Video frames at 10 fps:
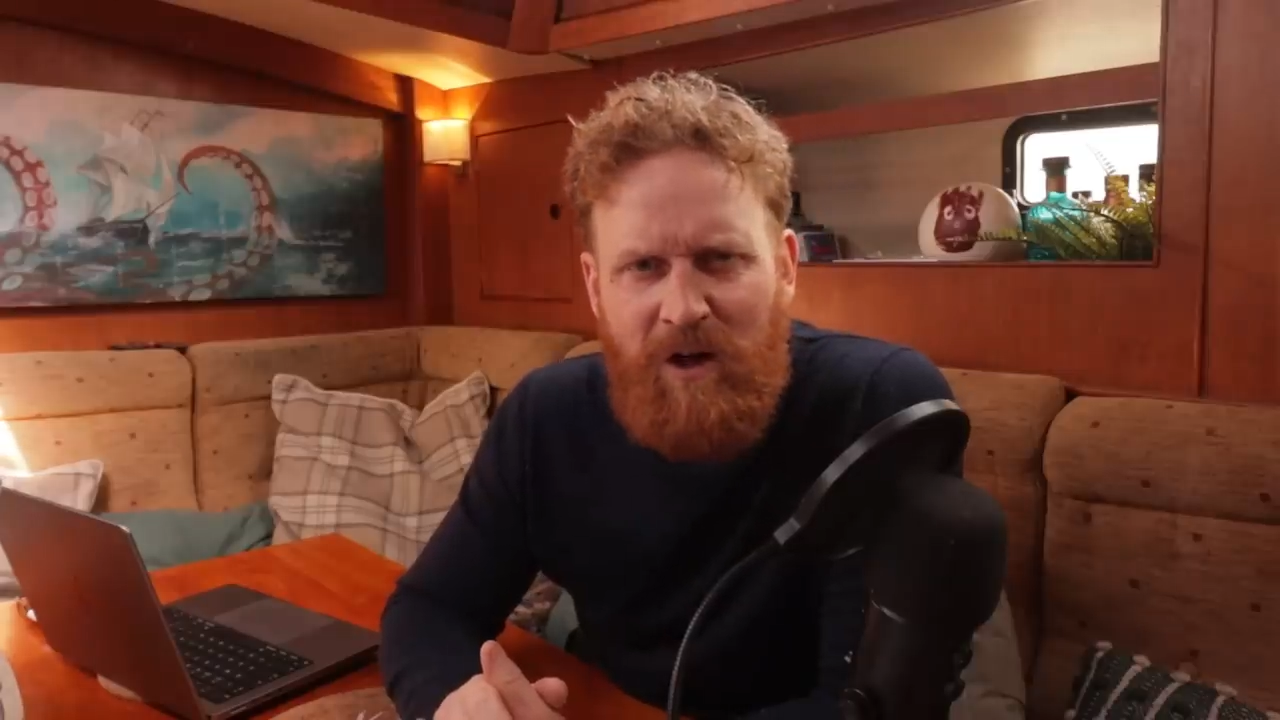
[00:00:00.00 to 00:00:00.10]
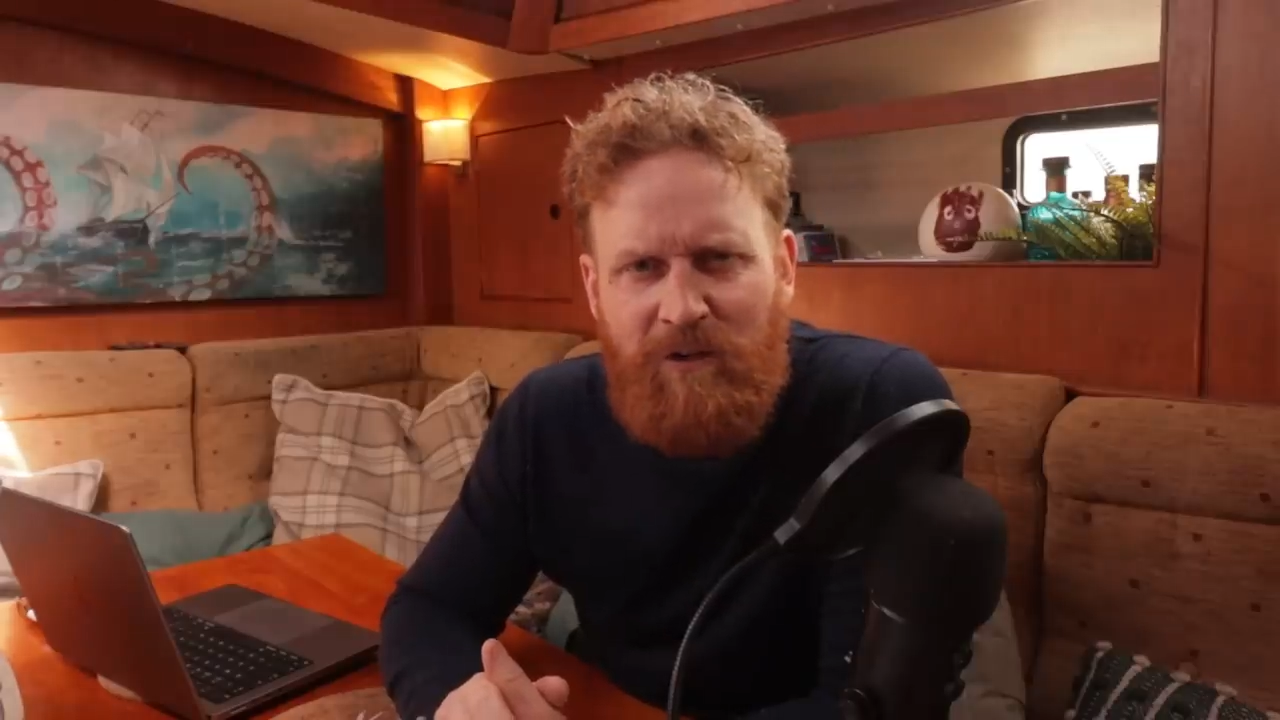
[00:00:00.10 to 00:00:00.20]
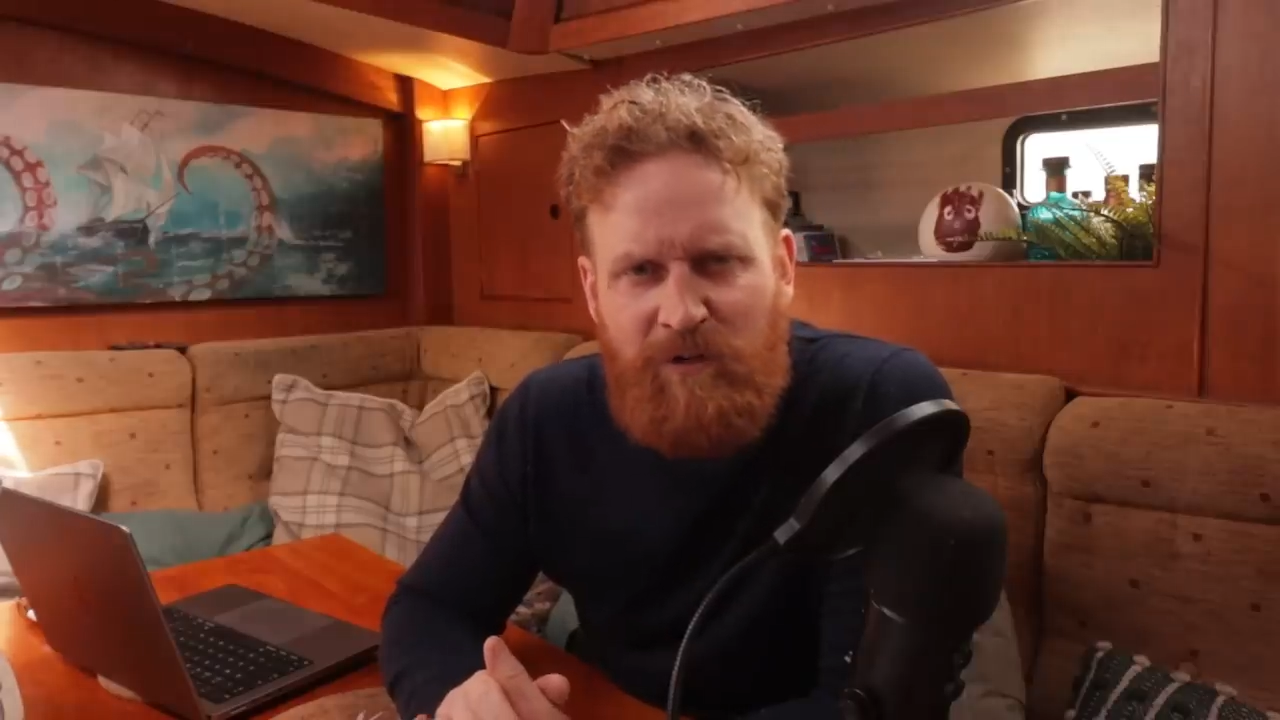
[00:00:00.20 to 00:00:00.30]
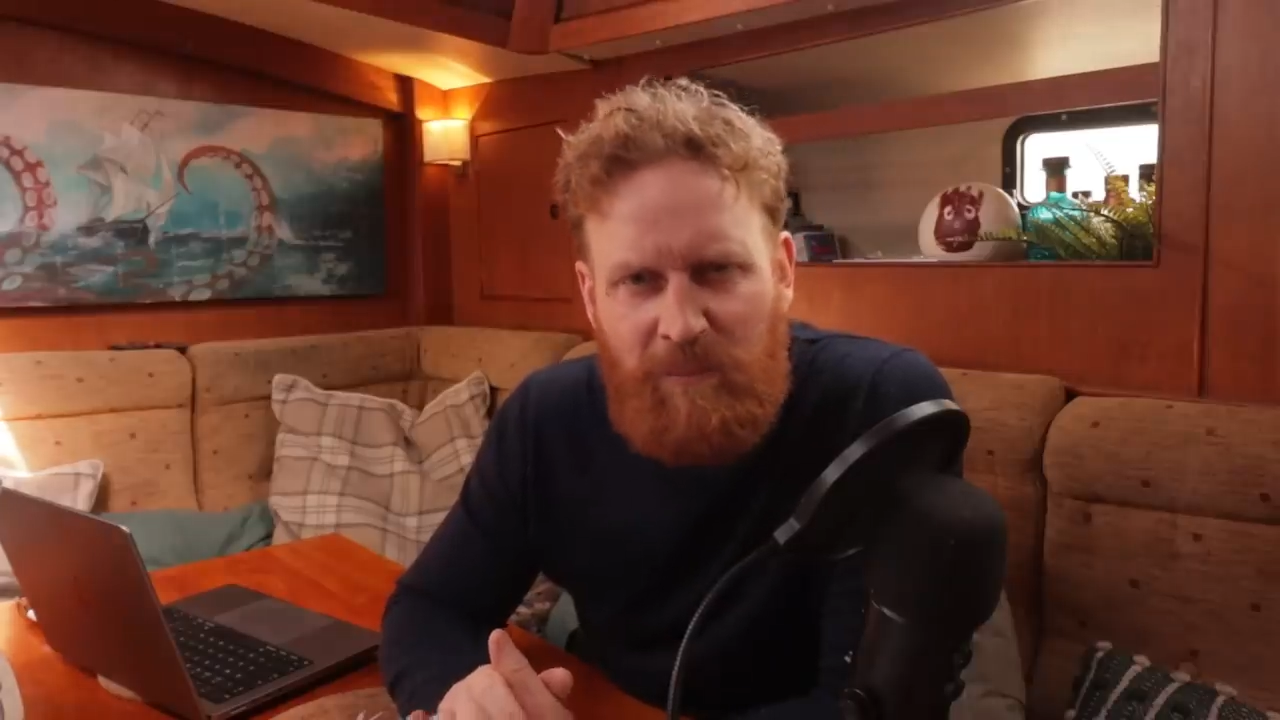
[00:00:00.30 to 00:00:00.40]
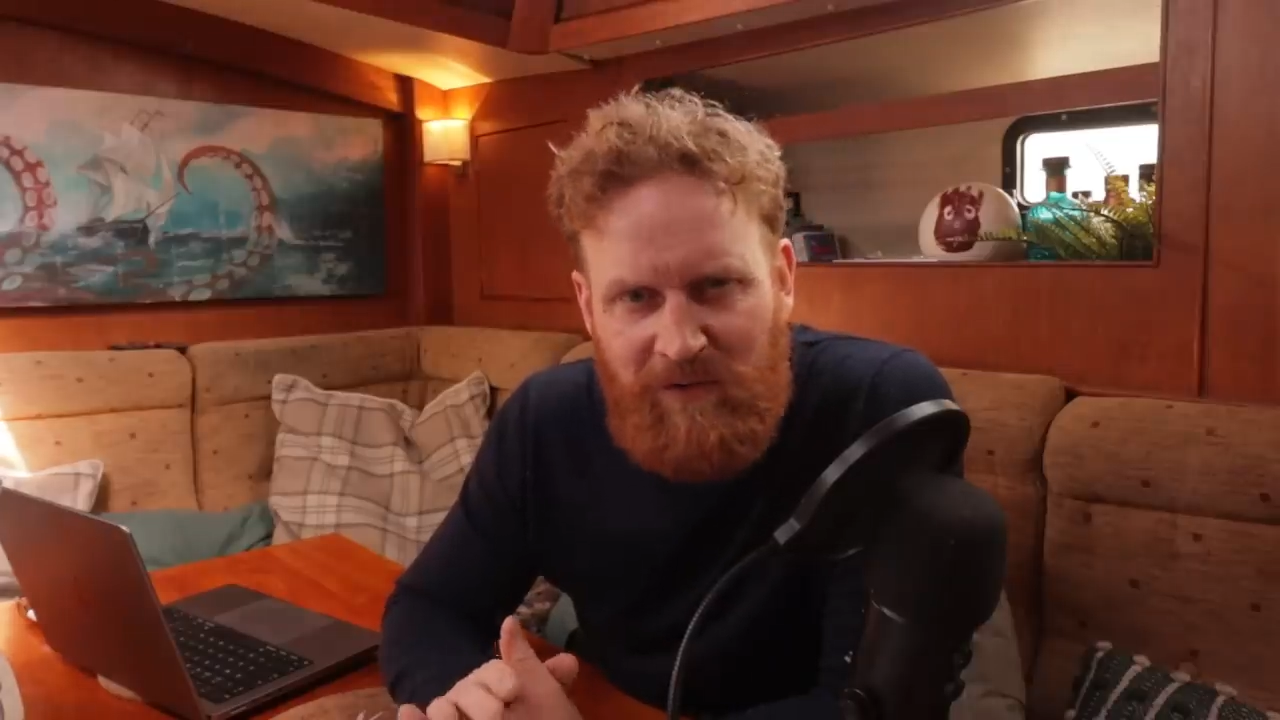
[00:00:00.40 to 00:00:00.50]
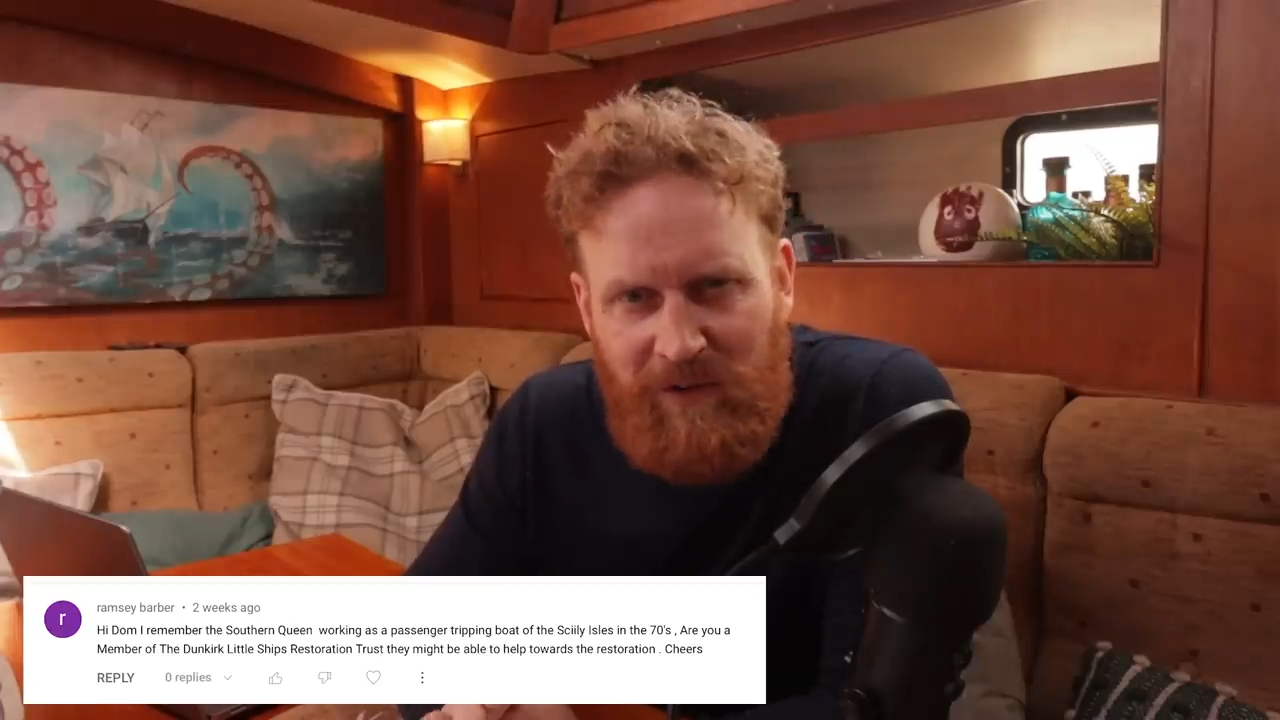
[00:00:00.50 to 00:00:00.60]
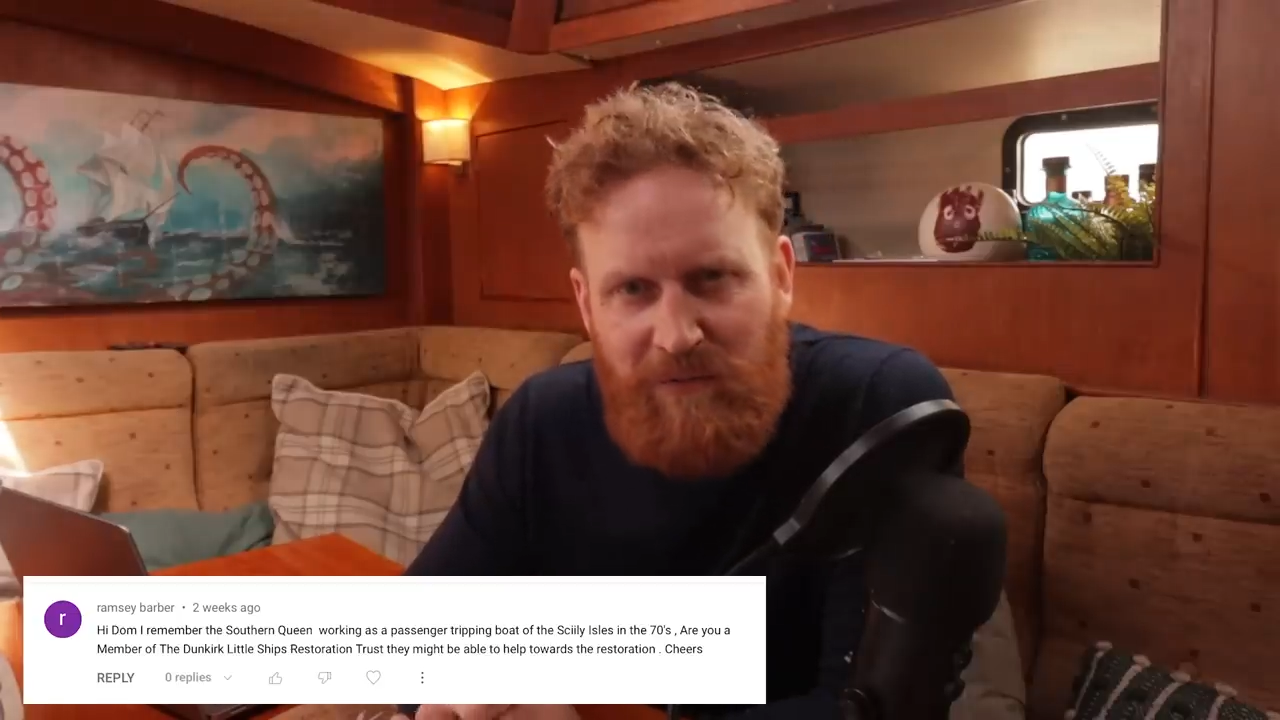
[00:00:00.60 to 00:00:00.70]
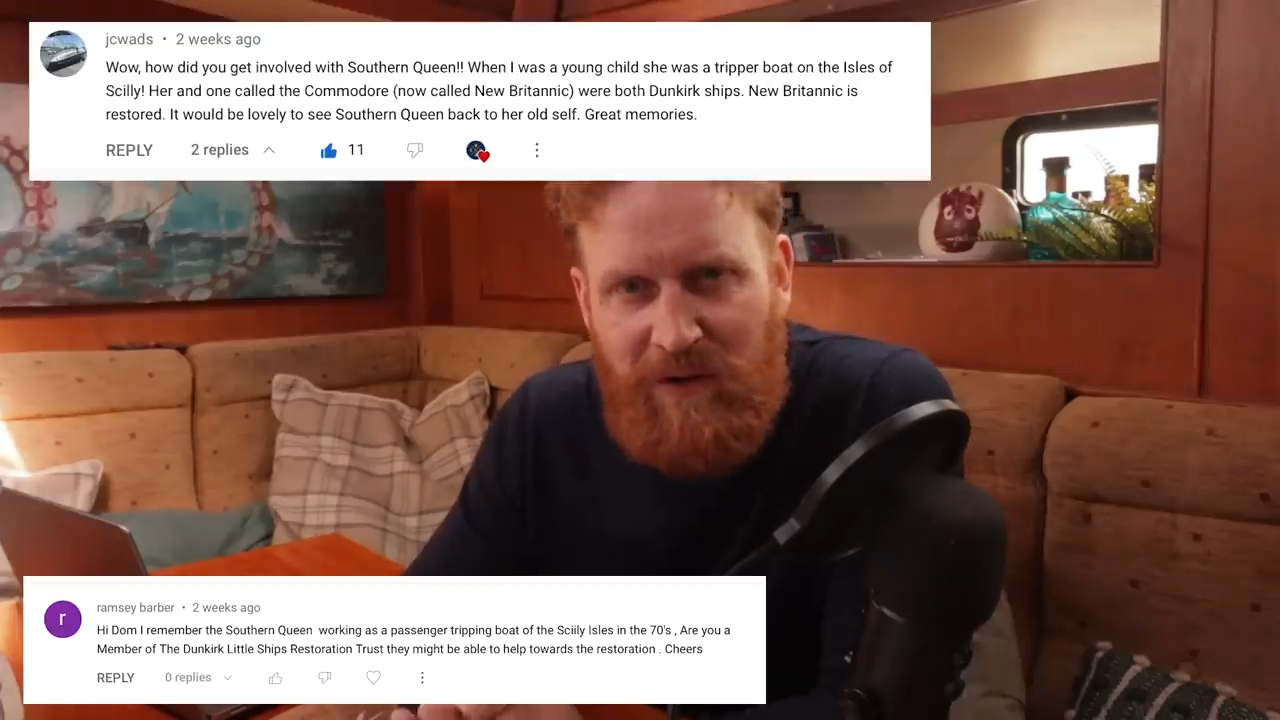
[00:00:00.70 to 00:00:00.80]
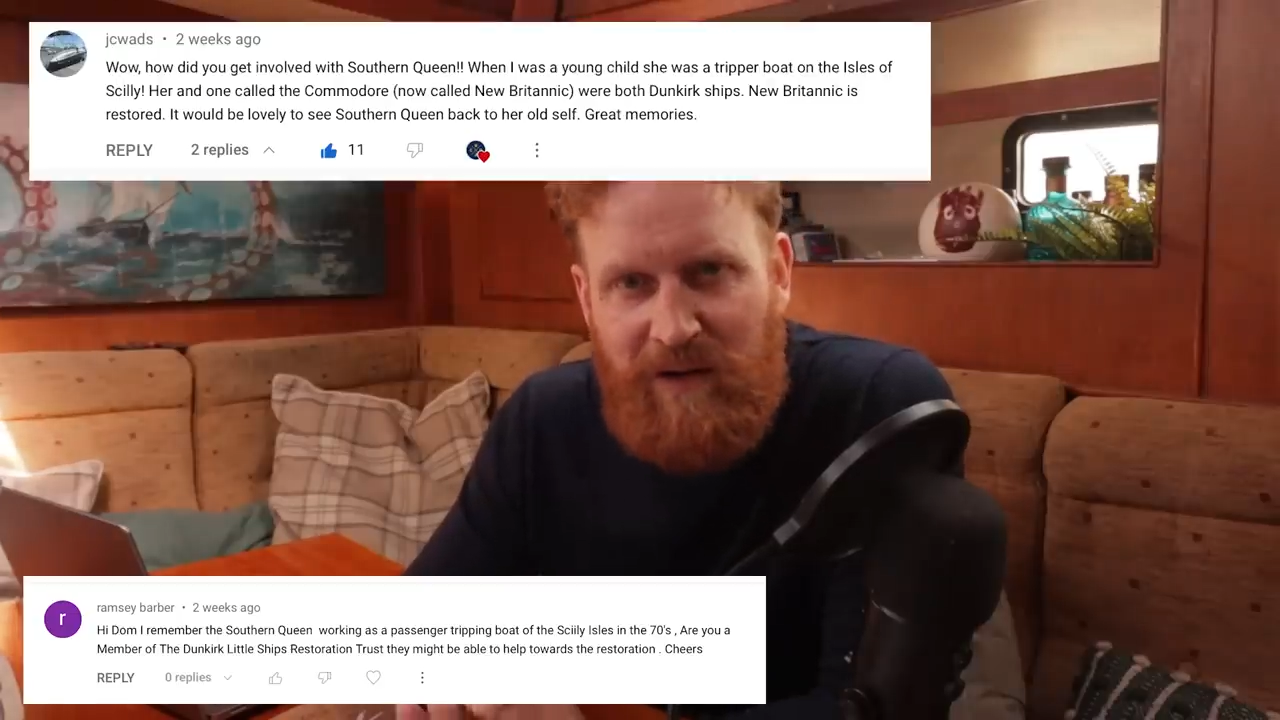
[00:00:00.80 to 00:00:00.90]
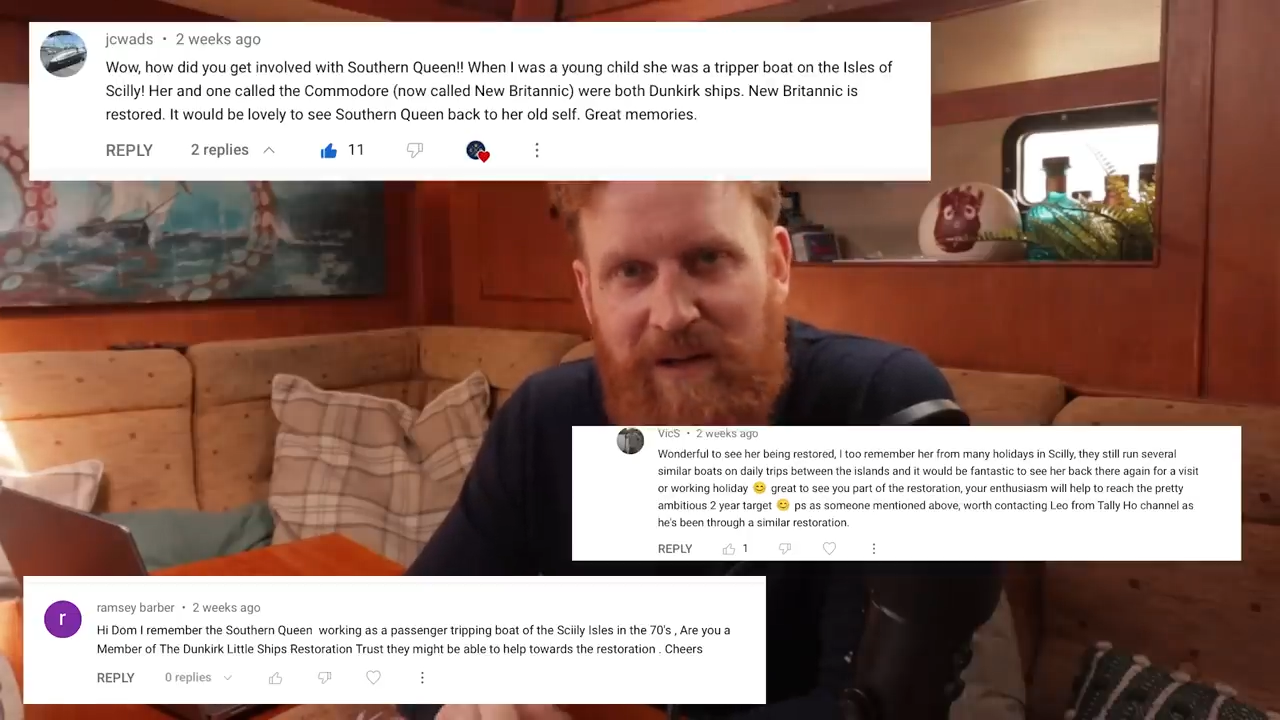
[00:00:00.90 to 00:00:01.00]

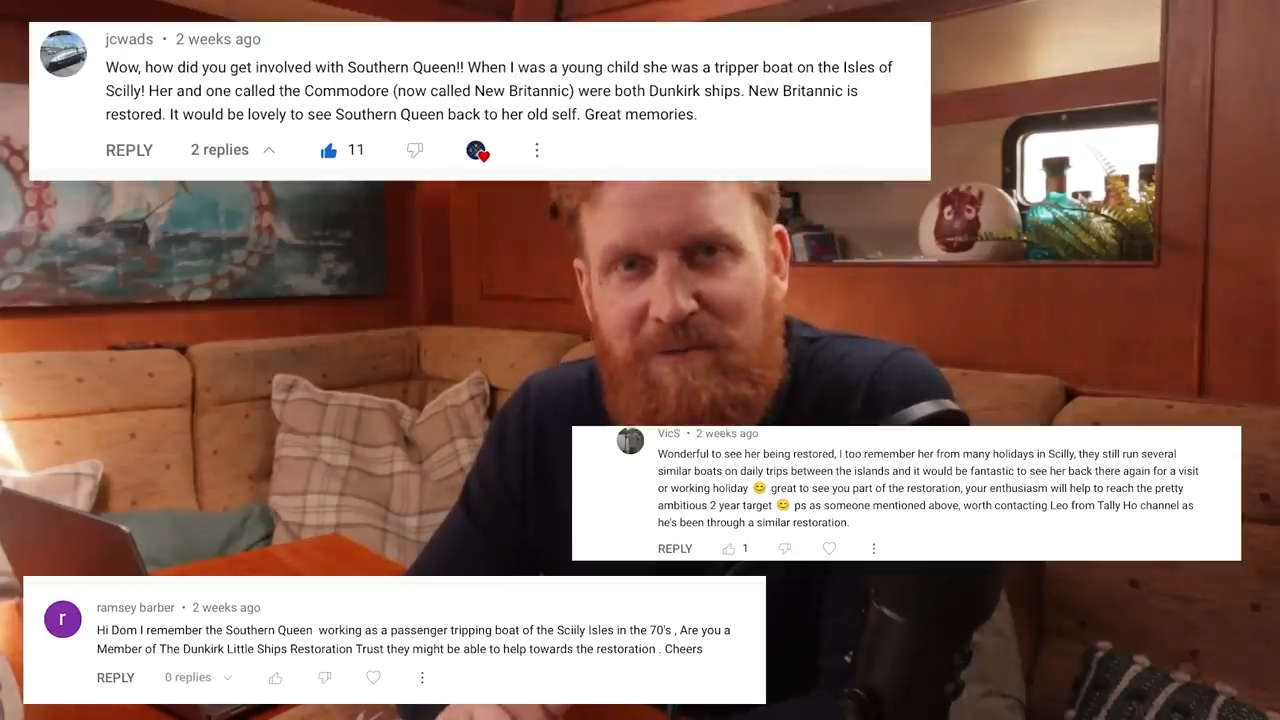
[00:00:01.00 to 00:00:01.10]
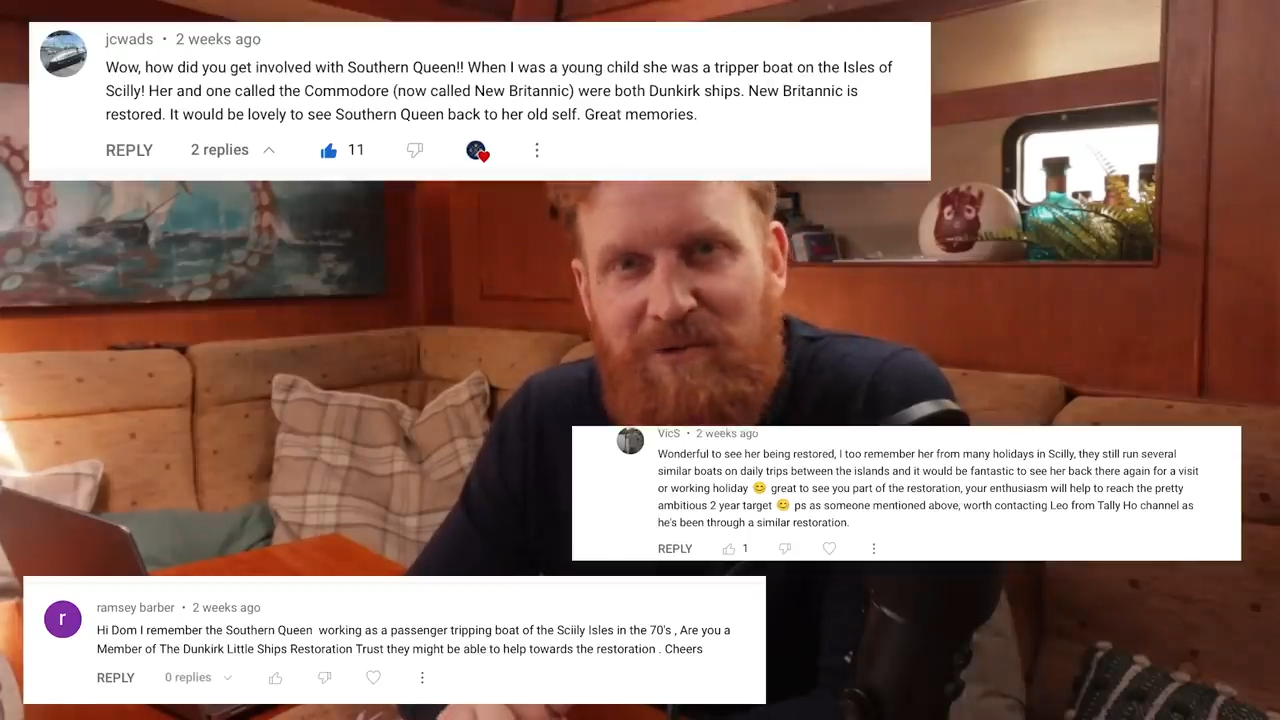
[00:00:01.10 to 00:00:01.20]
specifically